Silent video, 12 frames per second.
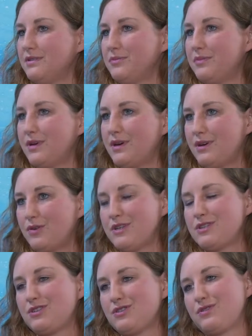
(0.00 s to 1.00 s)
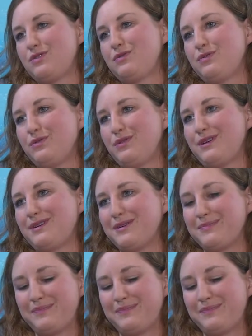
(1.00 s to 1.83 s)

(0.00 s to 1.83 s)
My question to you, Rüdiger.